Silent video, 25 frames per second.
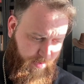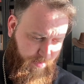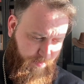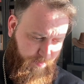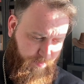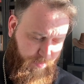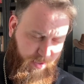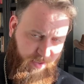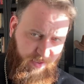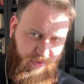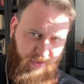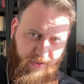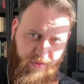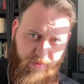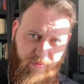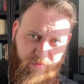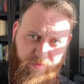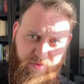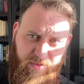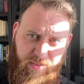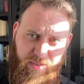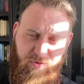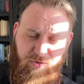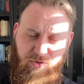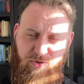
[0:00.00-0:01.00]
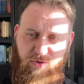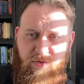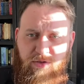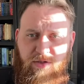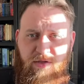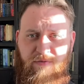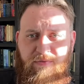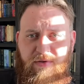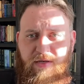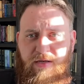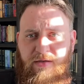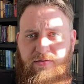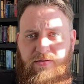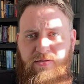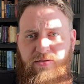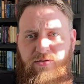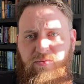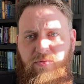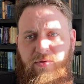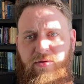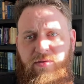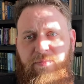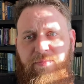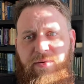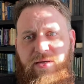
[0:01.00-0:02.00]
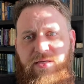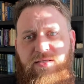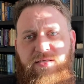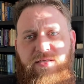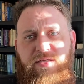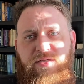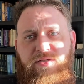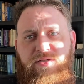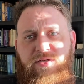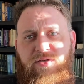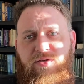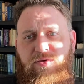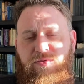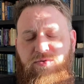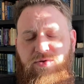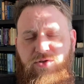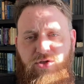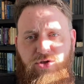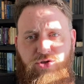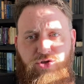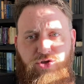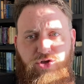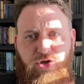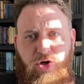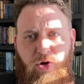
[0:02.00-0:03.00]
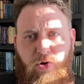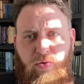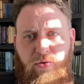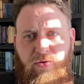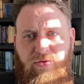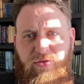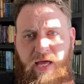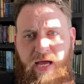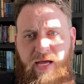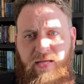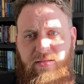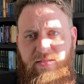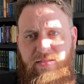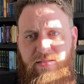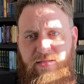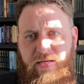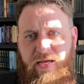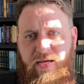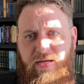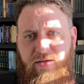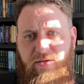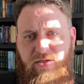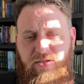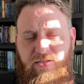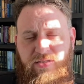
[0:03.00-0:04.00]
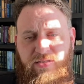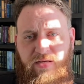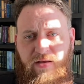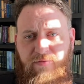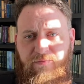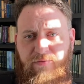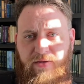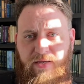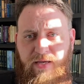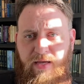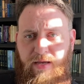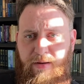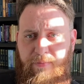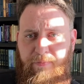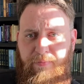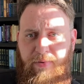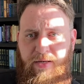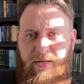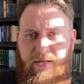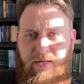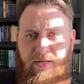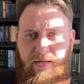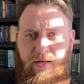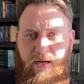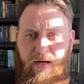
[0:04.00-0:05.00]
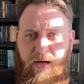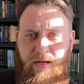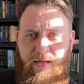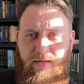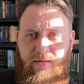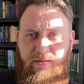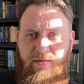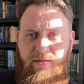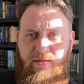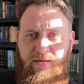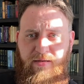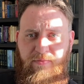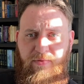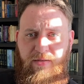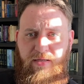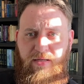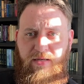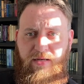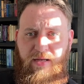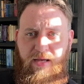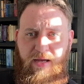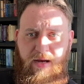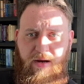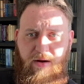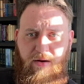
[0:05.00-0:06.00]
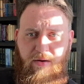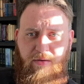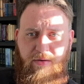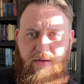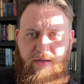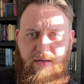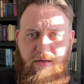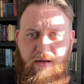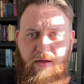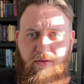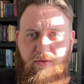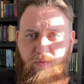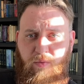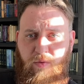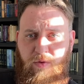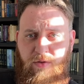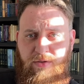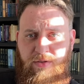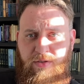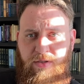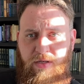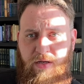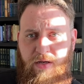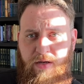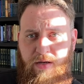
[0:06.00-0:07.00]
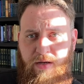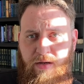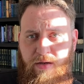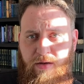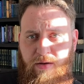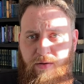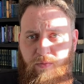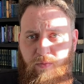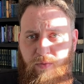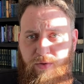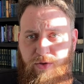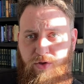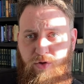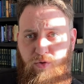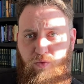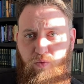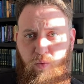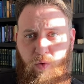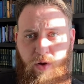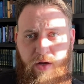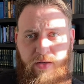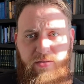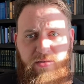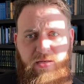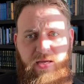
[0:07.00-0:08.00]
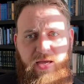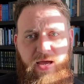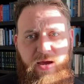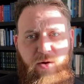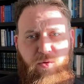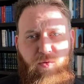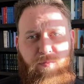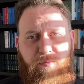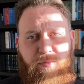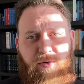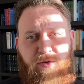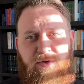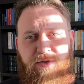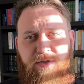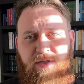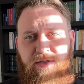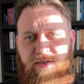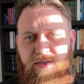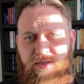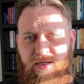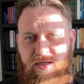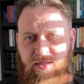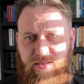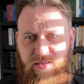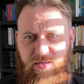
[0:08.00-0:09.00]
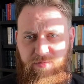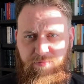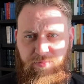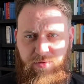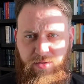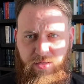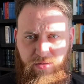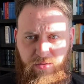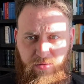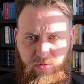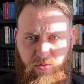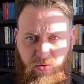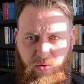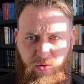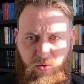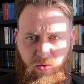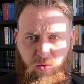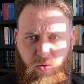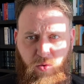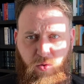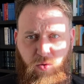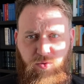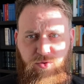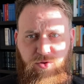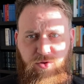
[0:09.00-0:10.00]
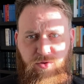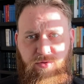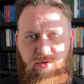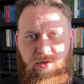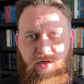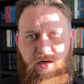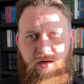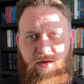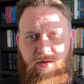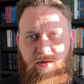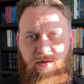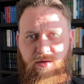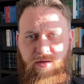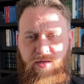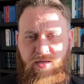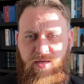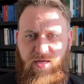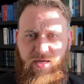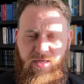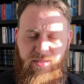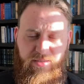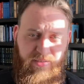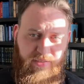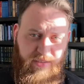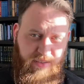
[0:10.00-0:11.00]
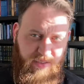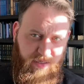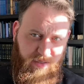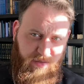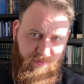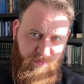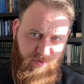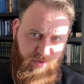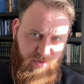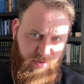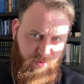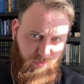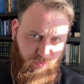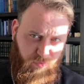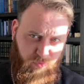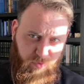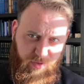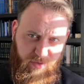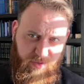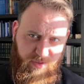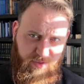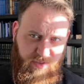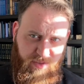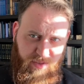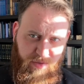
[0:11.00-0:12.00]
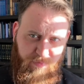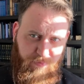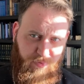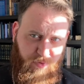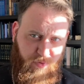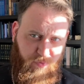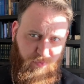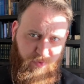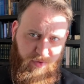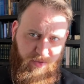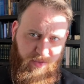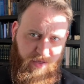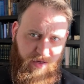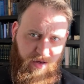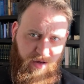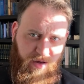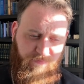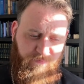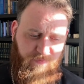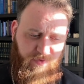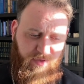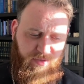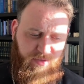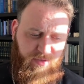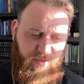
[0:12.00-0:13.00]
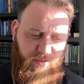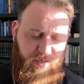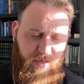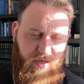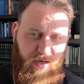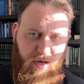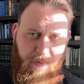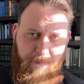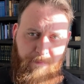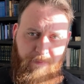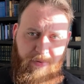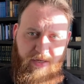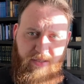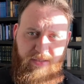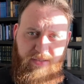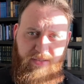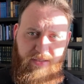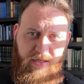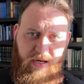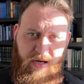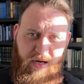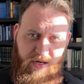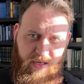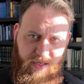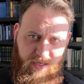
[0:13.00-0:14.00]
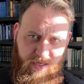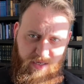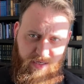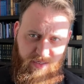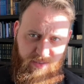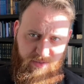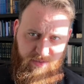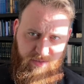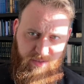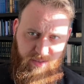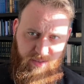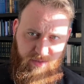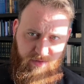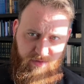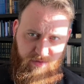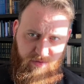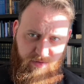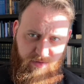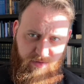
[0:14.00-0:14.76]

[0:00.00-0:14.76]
But St. Joseph tells us one of the best things to do is to choke that snake, to suffocate it by not giving it air. In other words, when you want to outburst and say something, hold your tongue. It seems really simple, really obvious, but it's not easy.